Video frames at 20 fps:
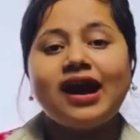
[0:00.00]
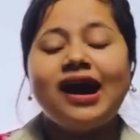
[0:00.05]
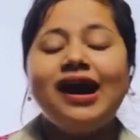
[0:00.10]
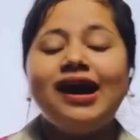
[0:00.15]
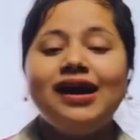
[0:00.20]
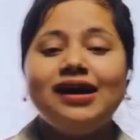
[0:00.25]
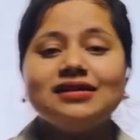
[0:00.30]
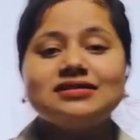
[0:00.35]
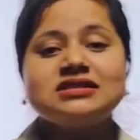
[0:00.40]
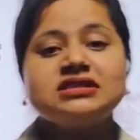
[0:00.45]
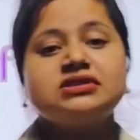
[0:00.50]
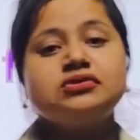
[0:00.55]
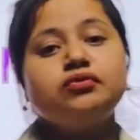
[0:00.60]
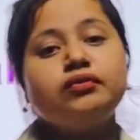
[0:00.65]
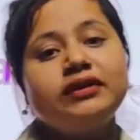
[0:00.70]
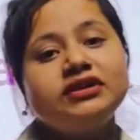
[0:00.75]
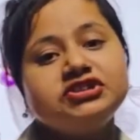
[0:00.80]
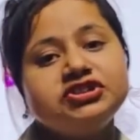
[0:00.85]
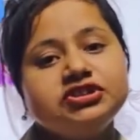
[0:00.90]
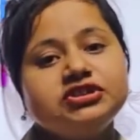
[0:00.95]
asked
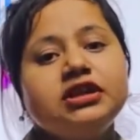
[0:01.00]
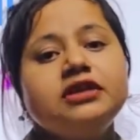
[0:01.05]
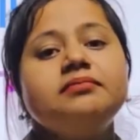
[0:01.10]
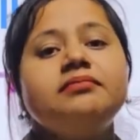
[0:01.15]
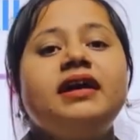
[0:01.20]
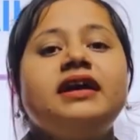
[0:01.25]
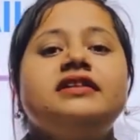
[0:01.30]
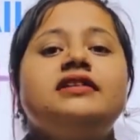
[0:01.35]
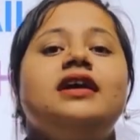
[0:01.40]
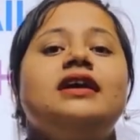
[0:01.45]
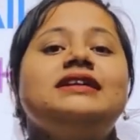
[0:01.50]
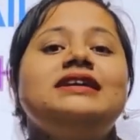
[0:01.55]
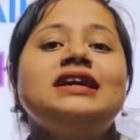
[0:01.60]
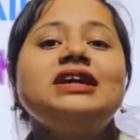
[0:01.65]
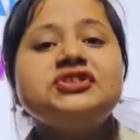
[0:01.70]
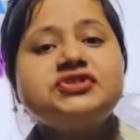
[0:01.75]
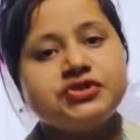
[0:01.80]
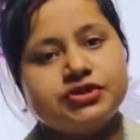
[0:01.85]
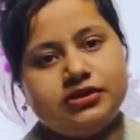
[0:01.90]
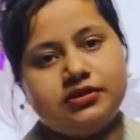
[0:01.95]
question by the
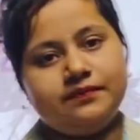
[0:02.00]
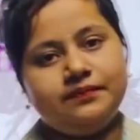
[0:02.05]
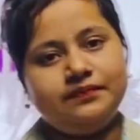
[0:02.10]
teacher.